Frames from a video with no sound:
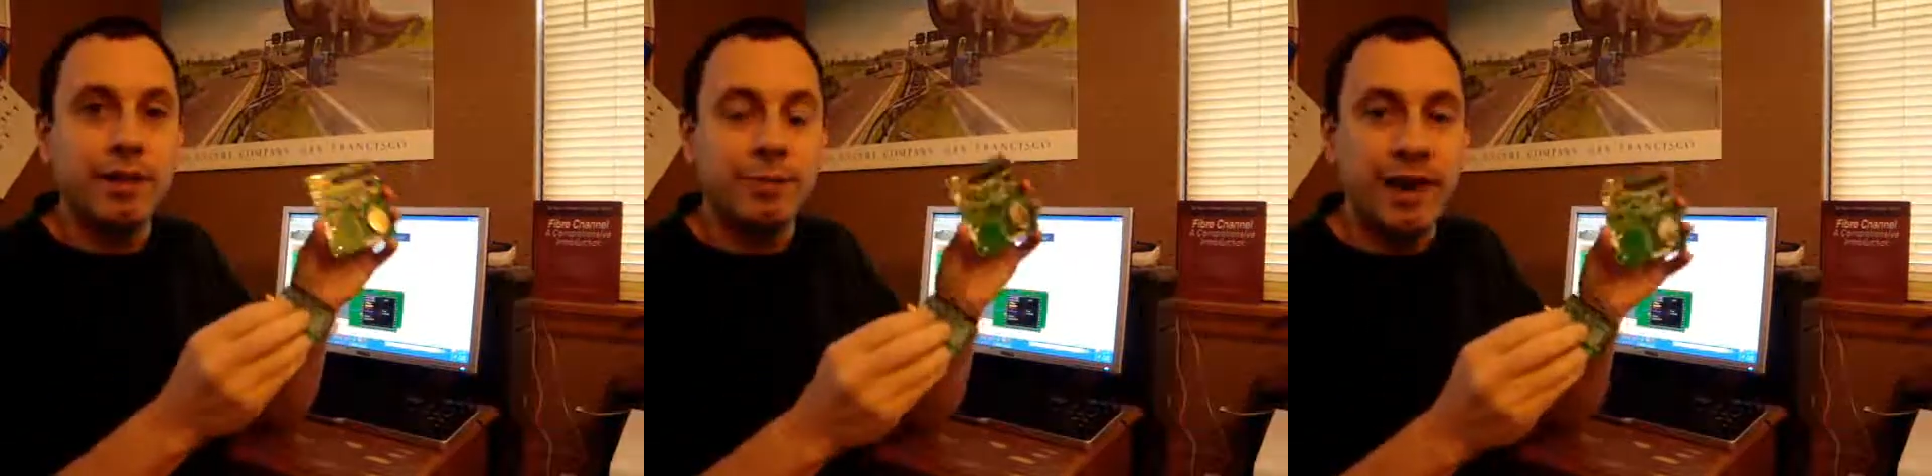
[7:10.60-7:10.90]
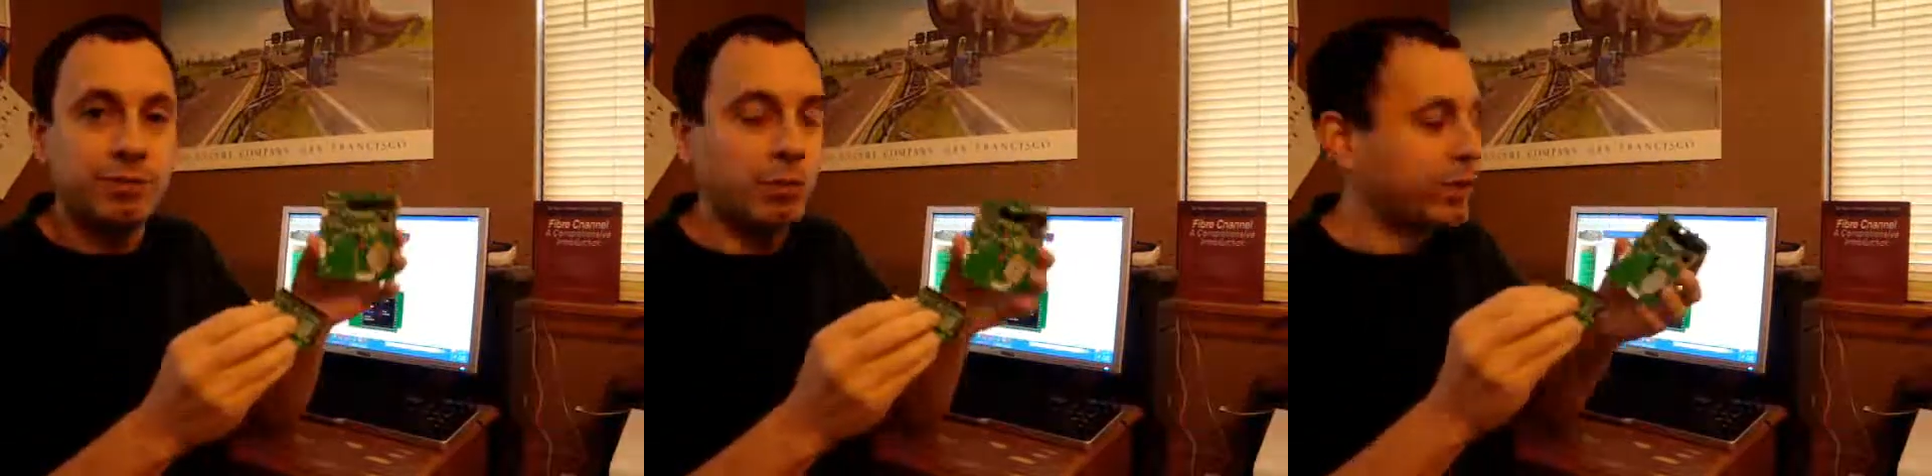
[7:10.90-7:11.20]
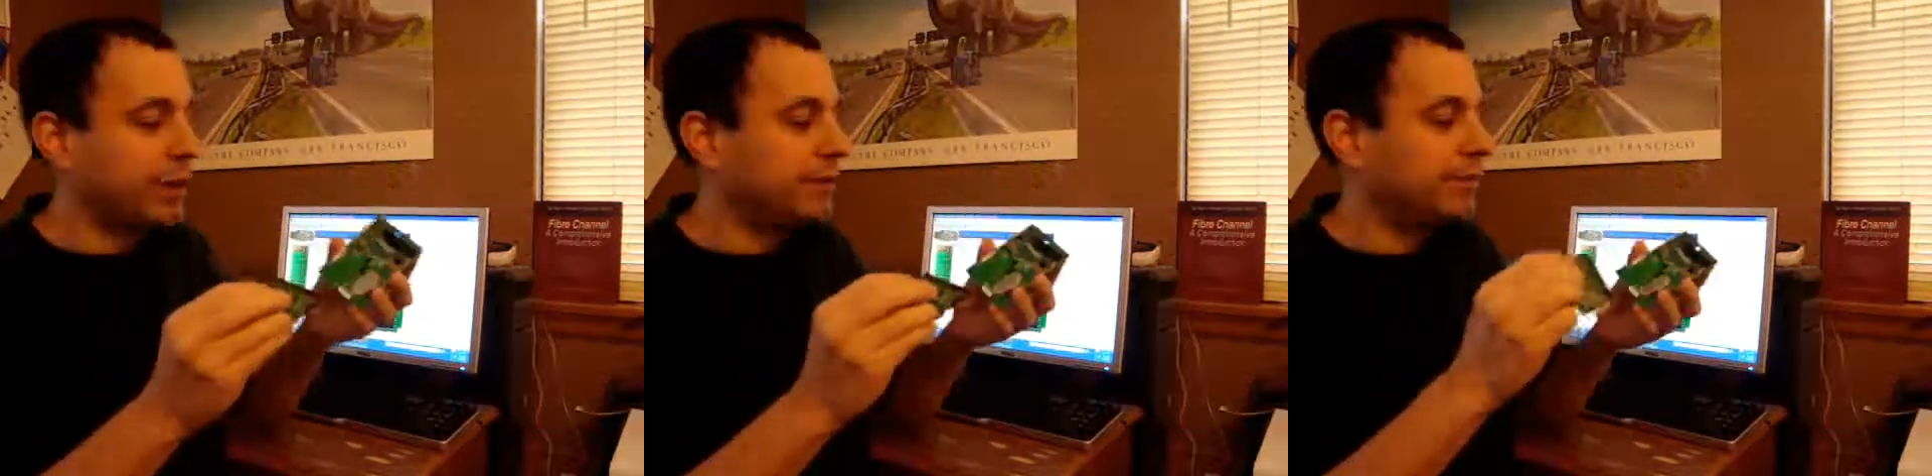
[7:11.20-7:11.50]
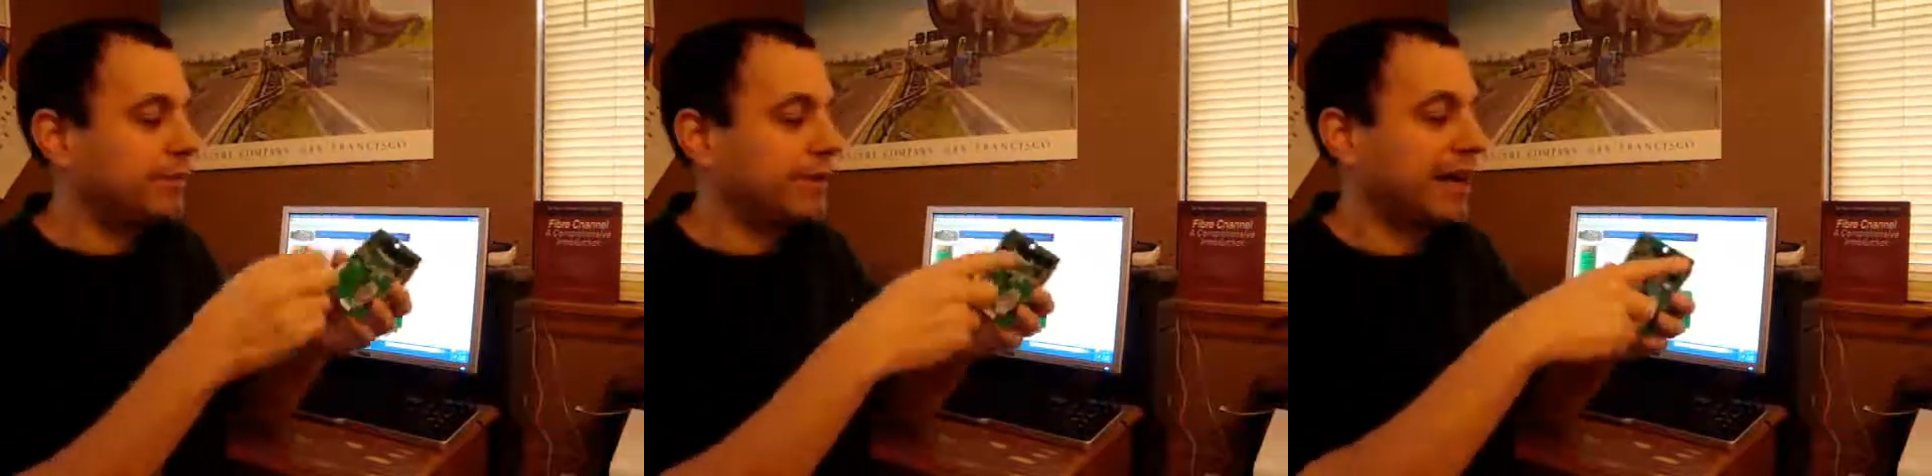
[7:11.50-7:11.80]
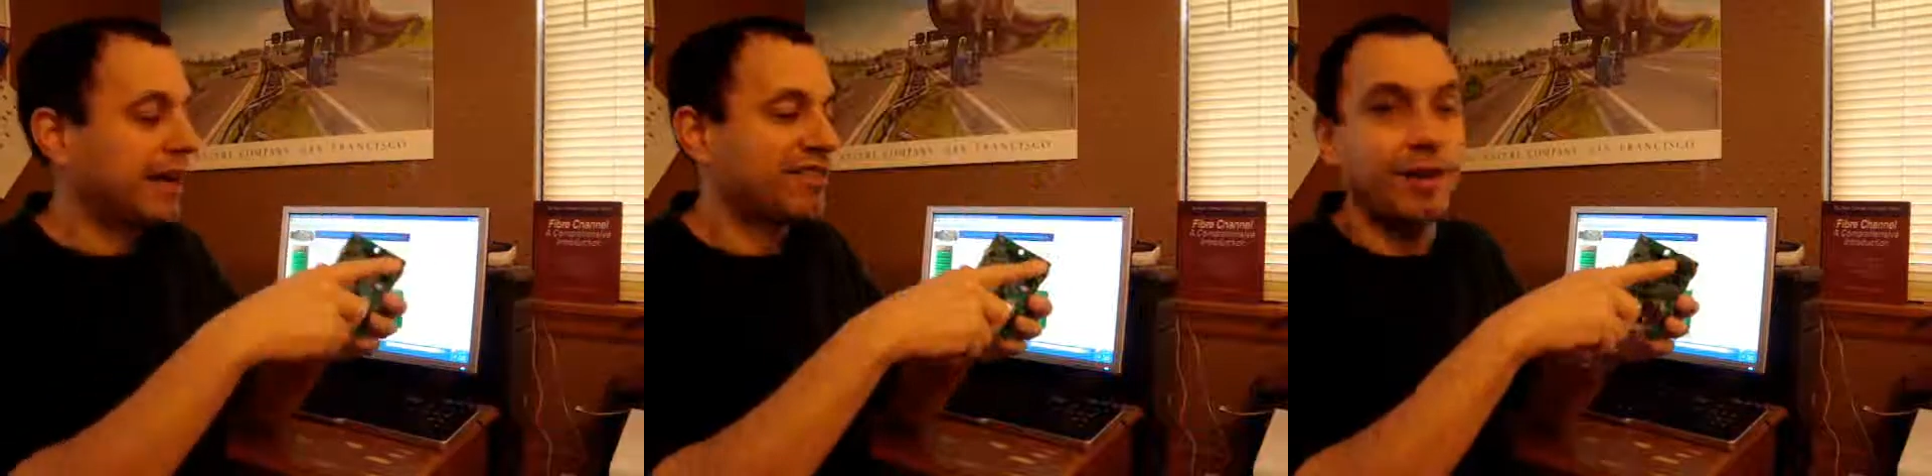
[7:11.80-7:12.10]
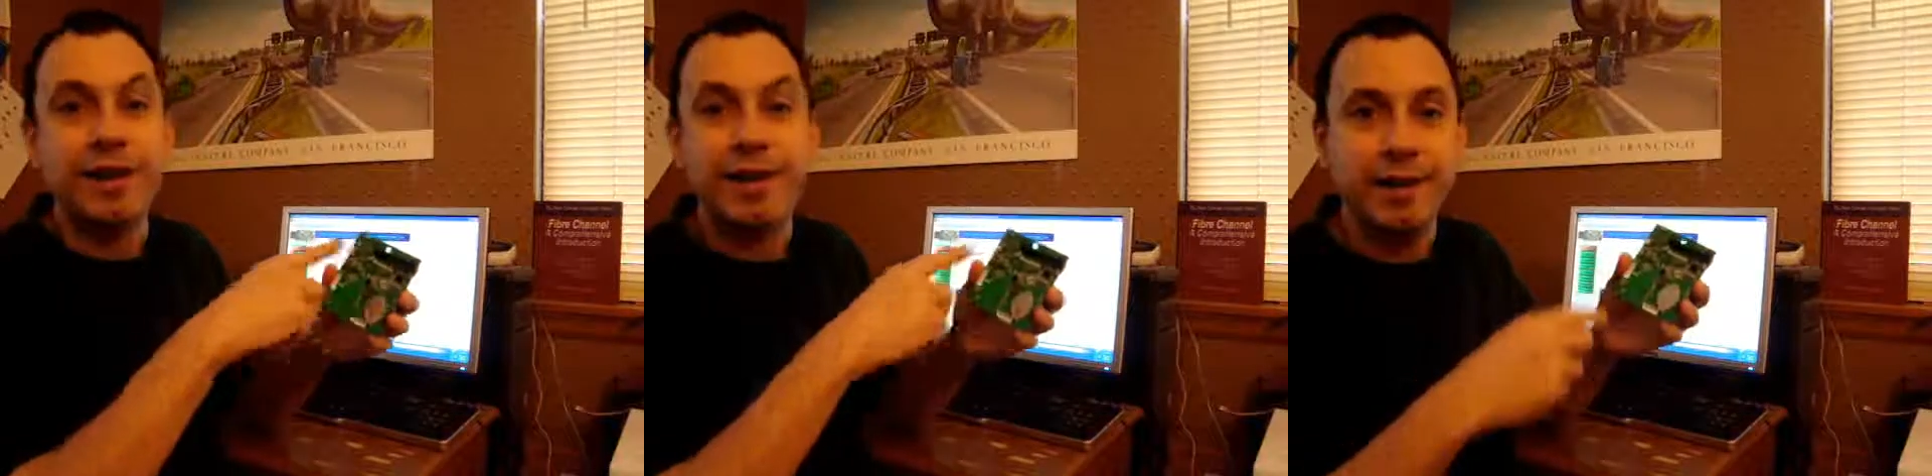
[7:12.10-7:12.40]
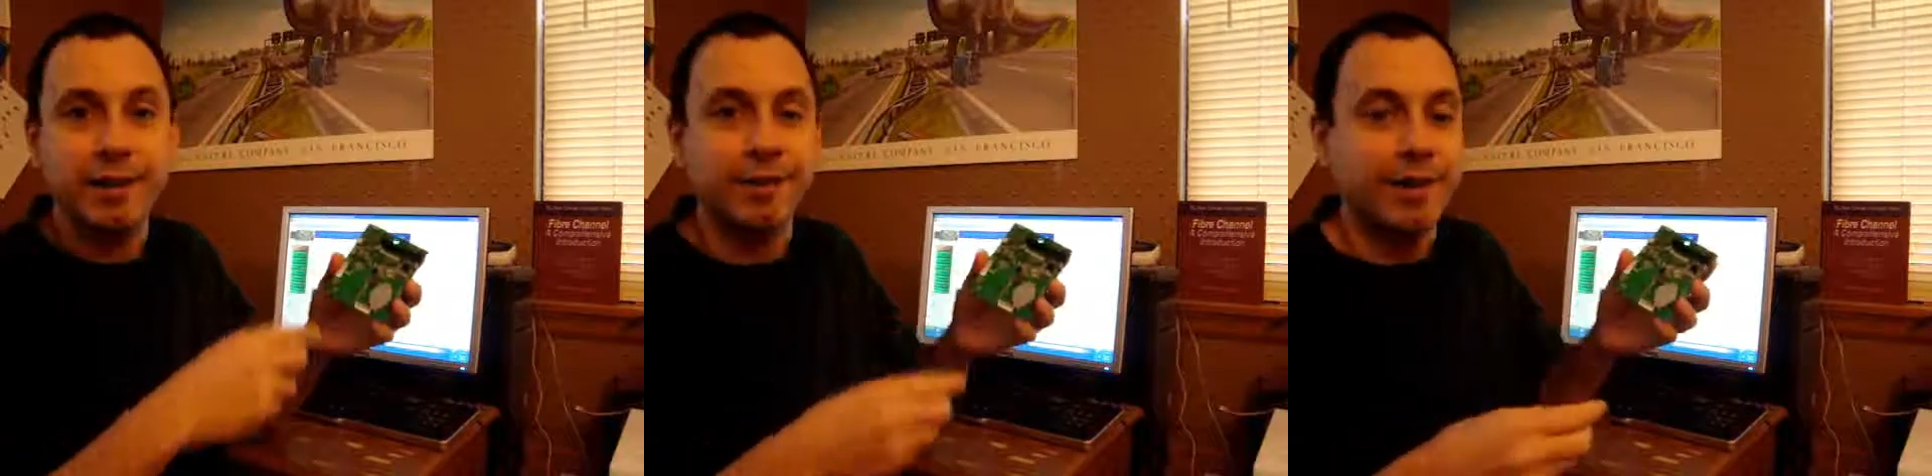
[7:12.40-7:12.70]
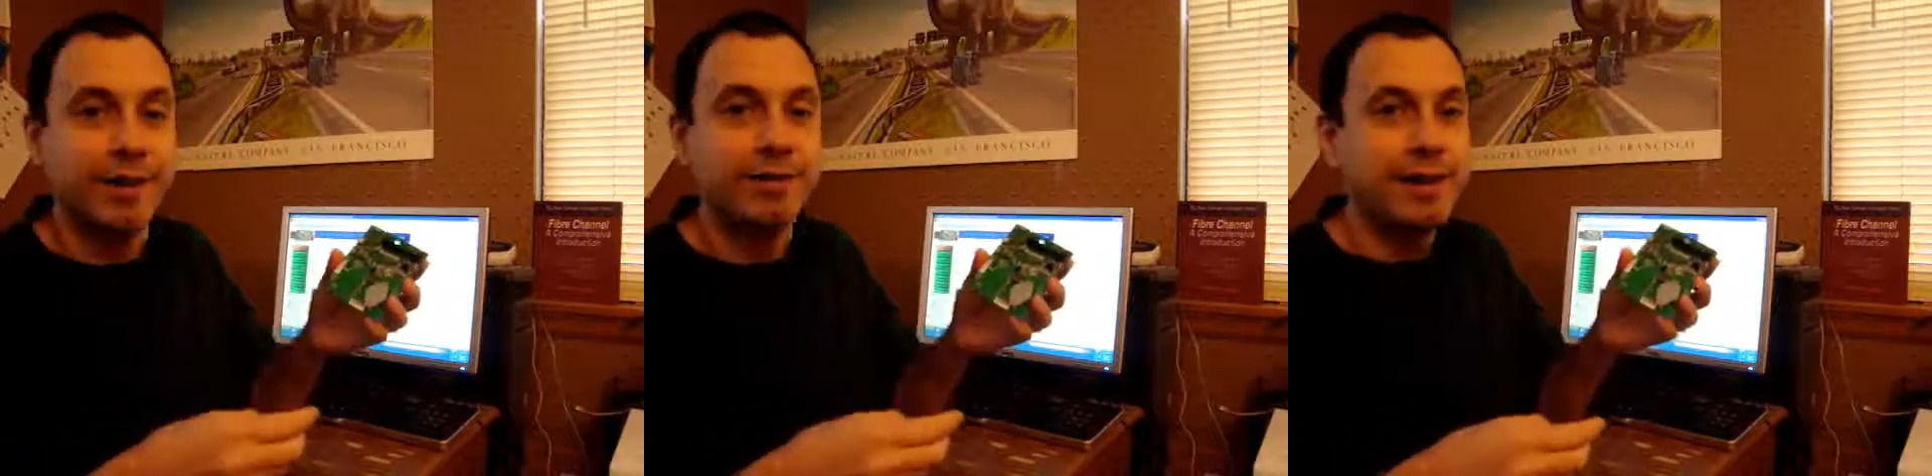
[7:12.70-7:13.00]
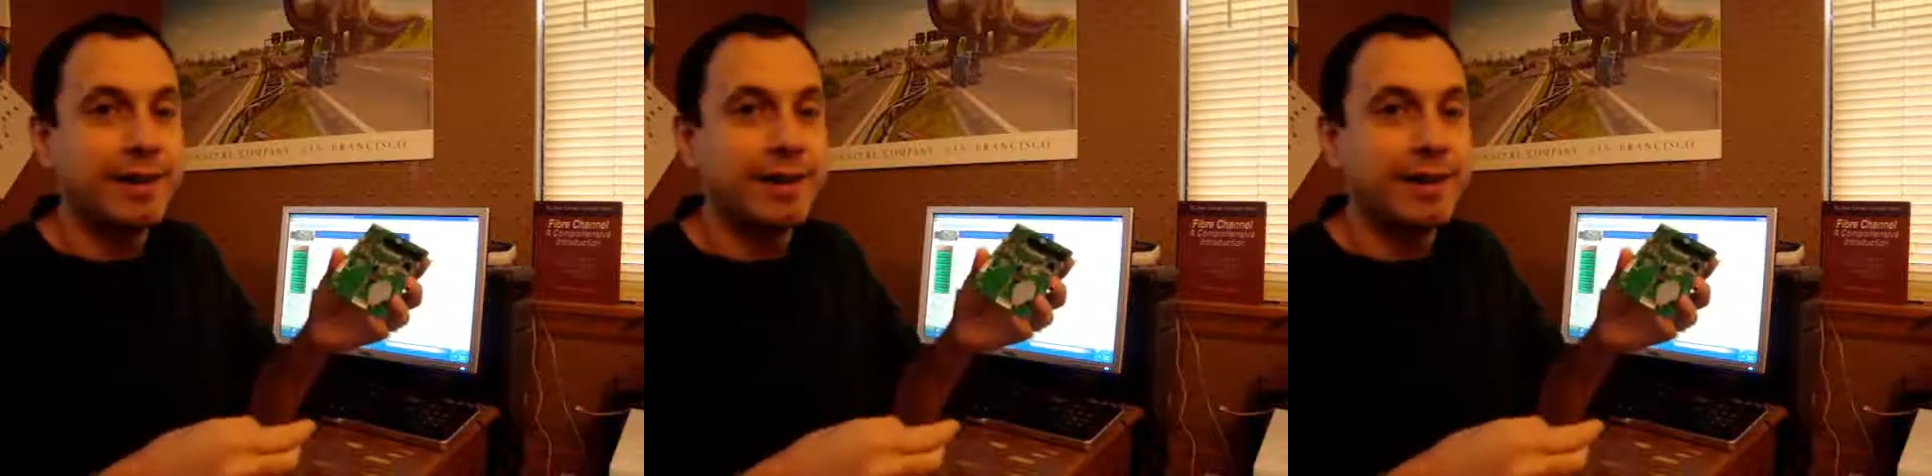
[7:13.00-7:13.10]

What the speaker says: the badge board. You got to solder a connector on it,